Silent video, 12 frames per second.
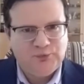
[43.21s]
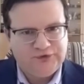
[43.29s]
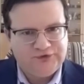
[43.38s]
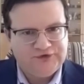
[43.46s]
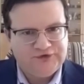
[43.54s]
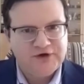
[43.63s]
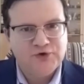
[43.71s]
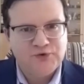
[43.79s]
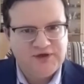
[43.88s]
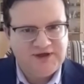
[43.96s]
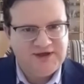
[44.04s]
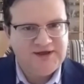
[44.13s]
We start
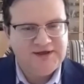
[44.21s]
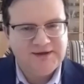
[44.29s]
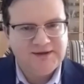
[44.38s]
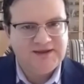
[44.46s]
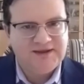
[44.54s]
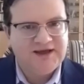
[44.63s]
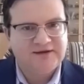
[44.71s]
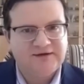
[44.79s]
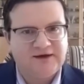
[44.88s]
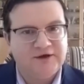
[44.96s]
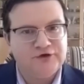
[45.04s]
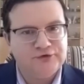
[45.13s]
creating
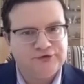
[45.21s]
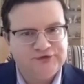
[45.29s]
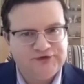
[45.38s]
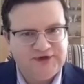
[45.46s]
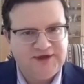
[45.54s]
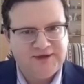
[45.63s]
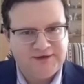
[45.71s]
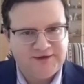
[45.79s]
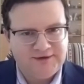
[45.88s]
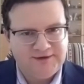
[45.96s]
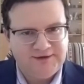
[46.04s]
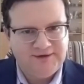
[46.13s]
that
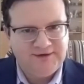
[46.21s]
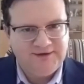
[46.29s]
understanding